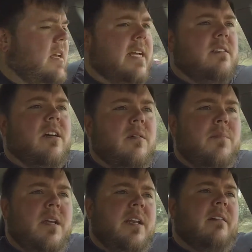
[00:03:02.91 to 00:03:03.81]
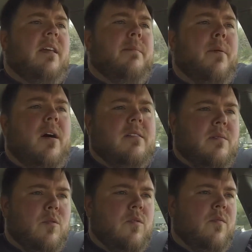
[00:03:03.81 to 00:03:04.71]
It's going to be nearly
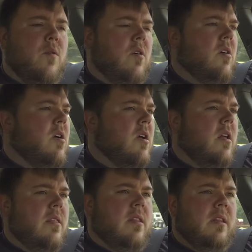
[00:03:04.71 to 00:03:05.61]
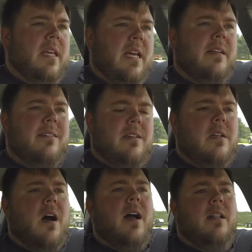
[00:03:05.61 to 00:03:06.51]
impossible for the league to
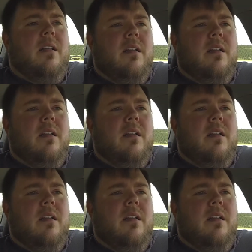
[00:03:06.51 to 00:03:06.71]
not,